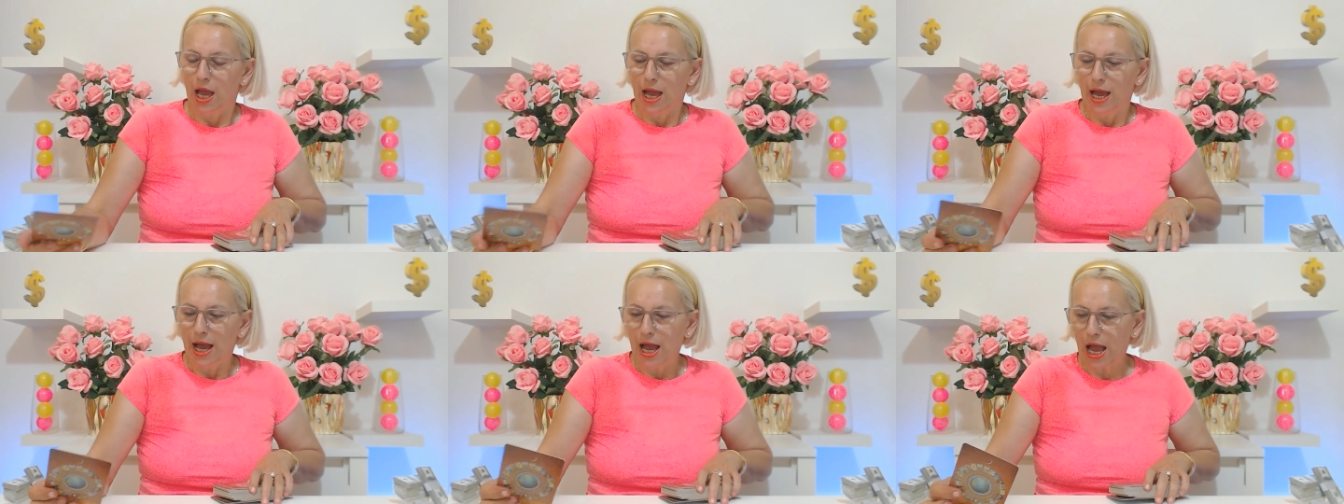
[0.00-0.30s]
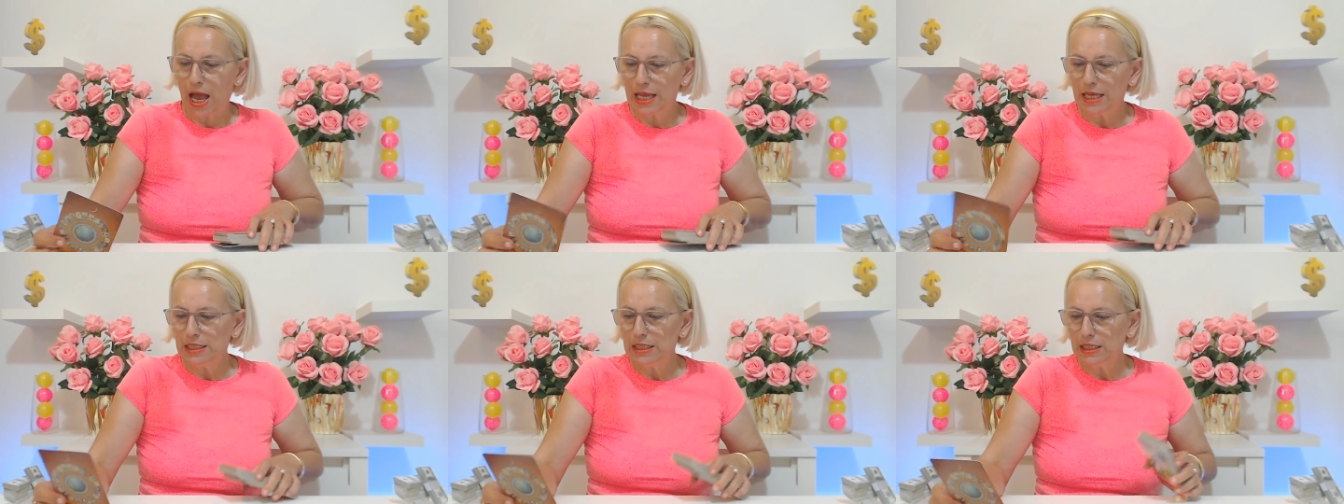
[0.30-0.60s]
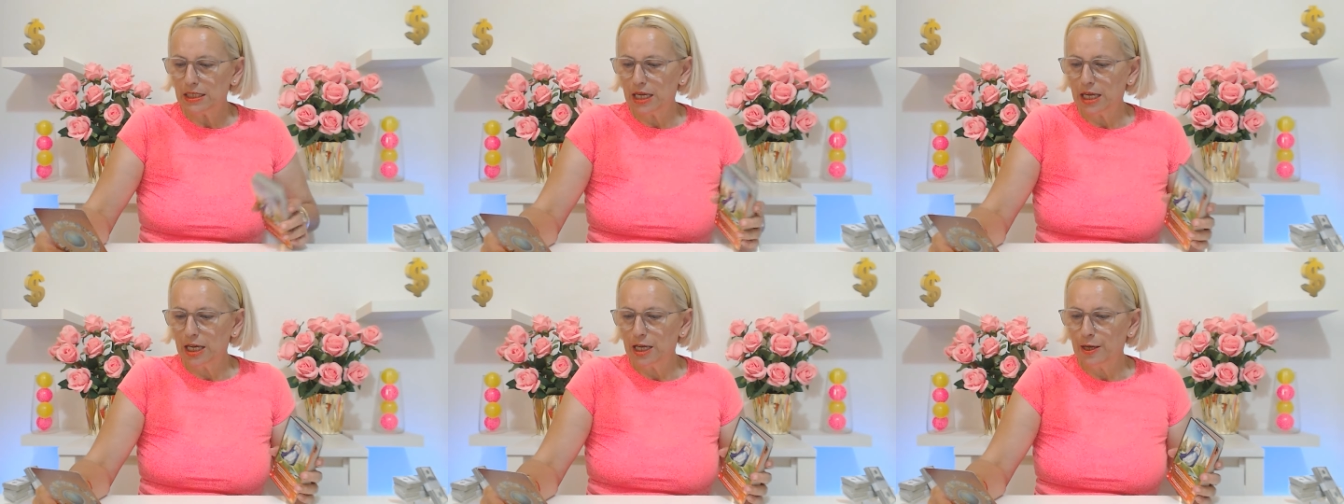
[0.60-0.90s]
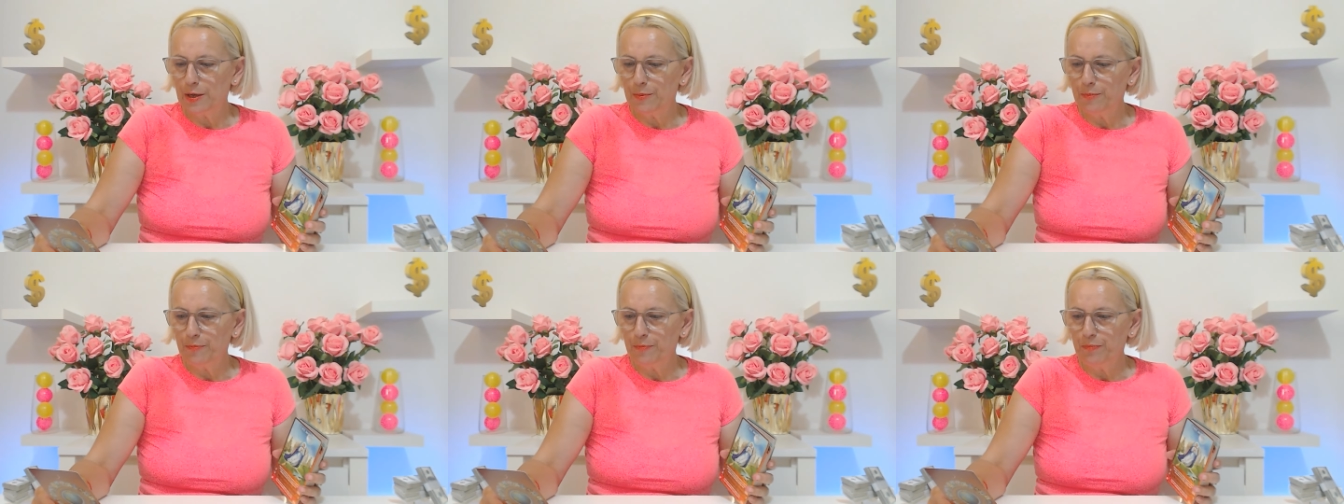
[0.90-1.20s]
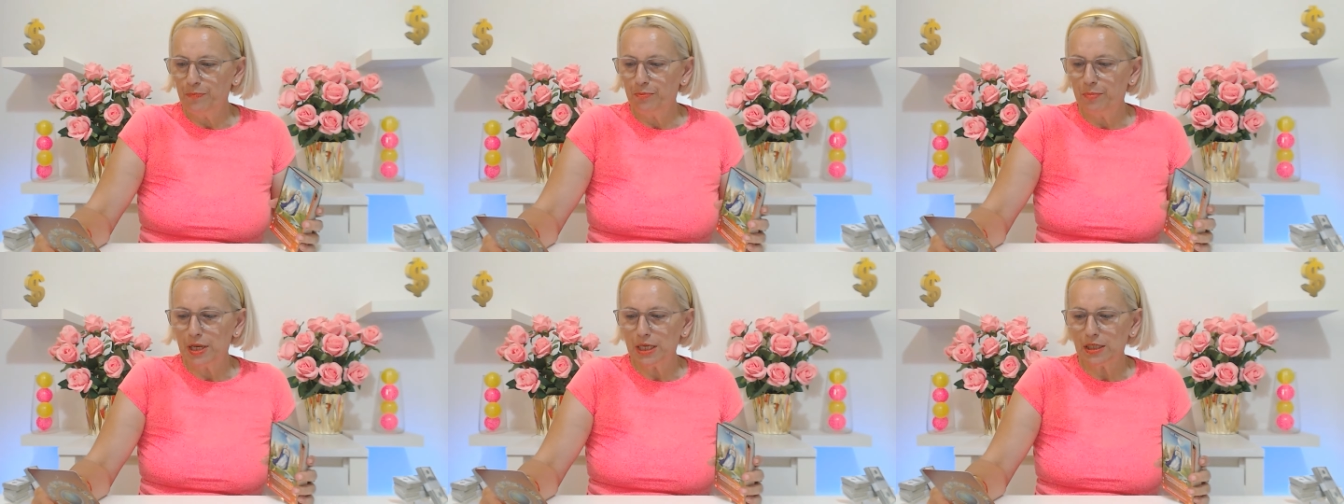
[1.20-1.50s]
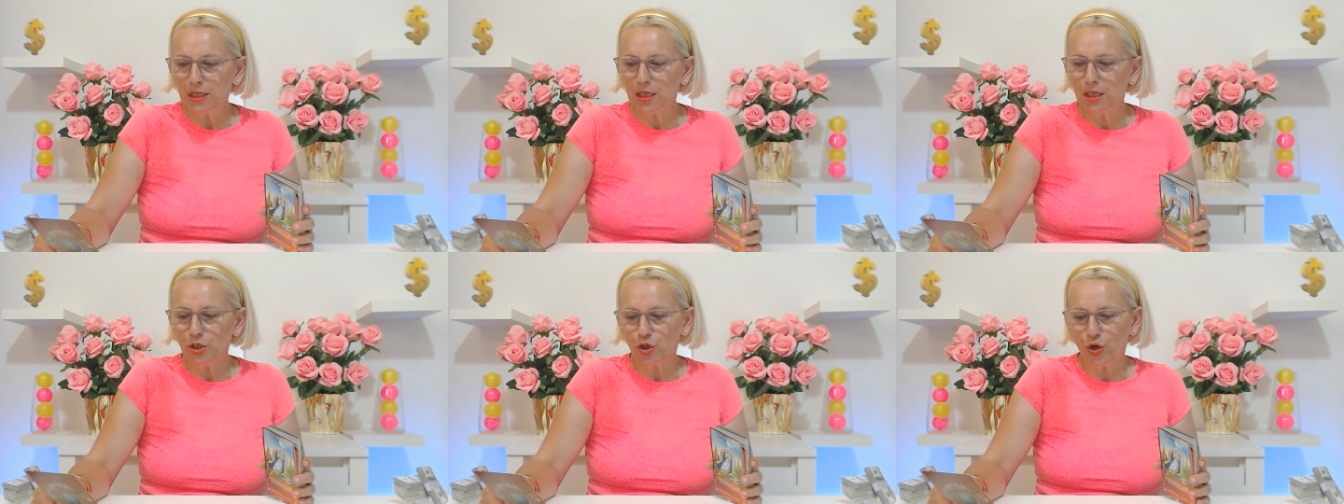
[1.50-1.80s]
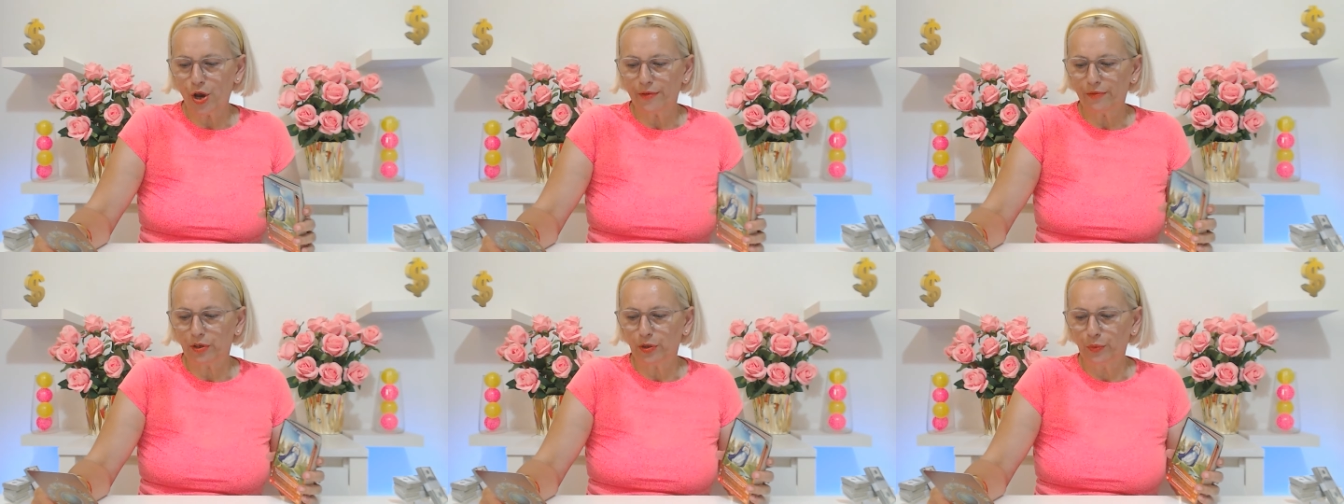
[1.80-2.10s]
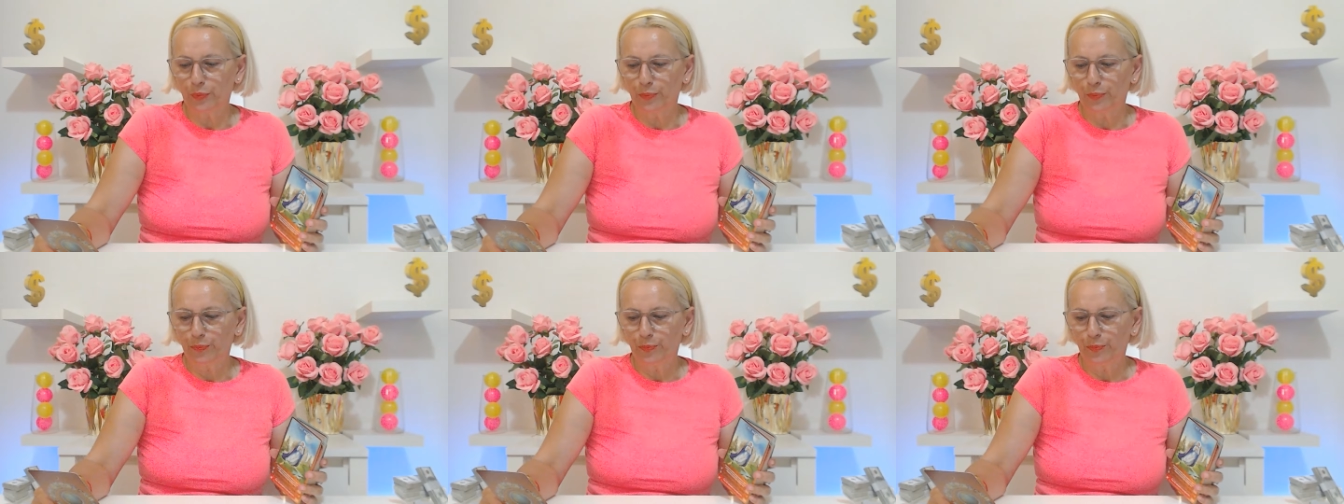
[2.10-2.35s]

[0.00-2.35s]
I see business travel